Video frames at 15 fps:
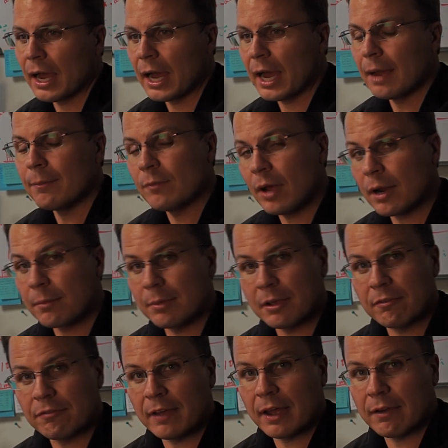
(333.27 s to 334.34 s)
I'm not a
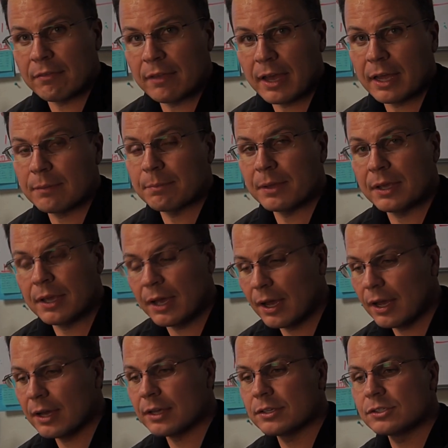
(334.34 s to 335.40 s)
big fan of that
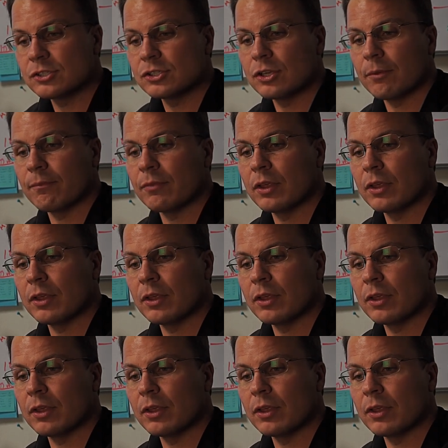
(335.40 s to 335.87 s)
because